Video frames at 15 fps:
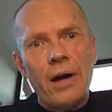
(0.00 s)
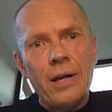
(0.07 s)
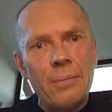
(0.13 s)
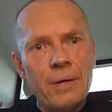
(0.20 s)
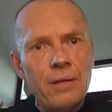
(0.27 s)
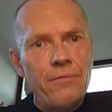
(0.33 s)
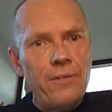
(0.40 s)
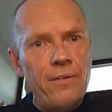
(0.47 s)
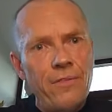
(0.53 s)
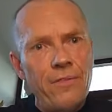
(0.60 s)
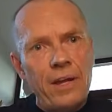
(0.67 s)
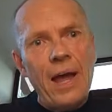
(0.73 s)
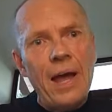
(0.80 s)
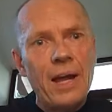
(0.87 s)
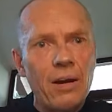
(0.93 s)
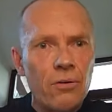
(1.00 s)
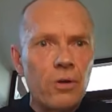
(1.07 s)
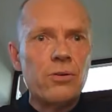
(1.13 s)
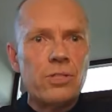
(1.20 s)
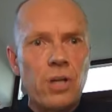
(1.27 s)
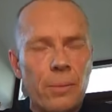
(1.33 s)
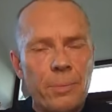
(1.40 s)
I mean, if, if the
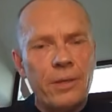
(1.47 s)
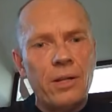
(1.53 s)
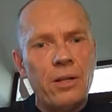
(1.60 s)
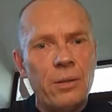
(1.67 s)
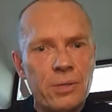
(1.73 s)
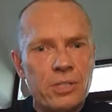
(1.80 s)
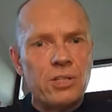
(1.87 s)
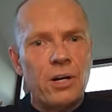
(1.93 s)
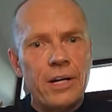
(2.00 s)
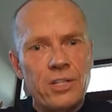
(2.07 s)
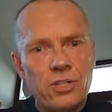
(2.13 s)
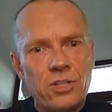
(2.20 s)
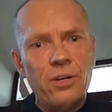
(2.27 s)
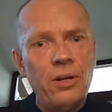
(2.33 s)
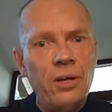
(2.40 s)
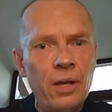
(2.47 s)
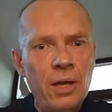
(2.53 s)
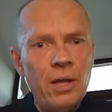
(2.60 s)
kangaroo's hopping along beside you,